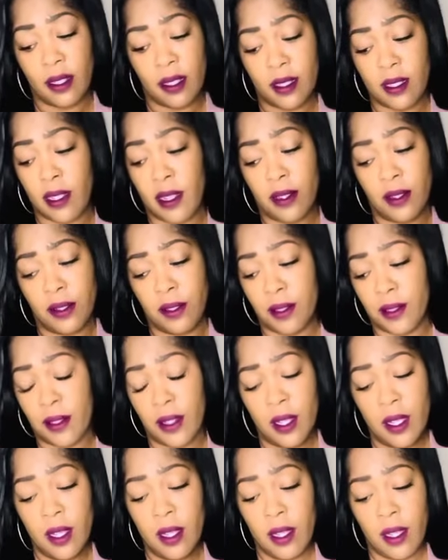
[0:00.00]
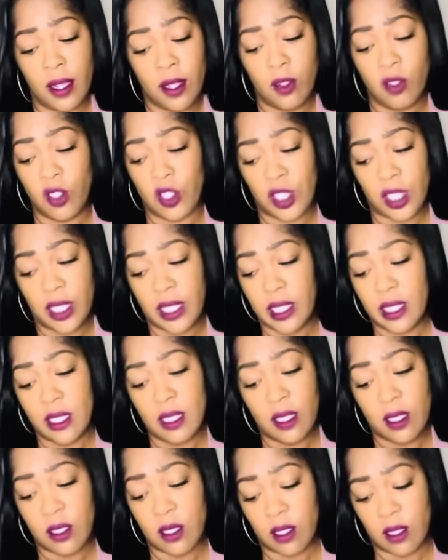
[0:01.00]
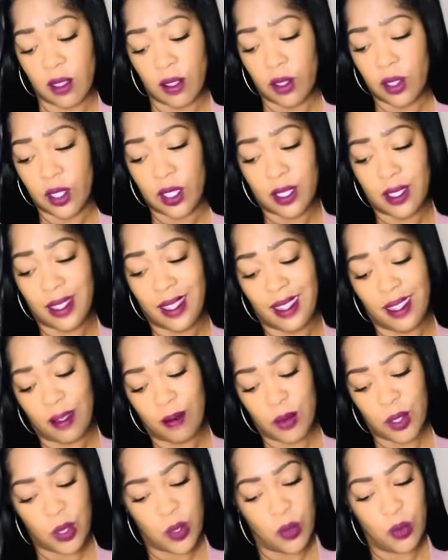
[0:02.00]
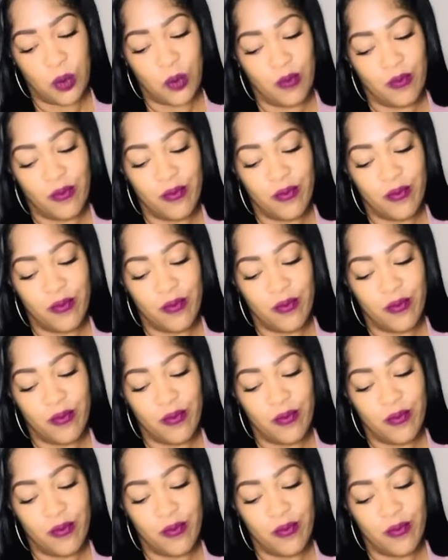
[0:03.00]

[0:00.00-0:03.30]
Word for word: that's how your energy is. And you're just like, I'm too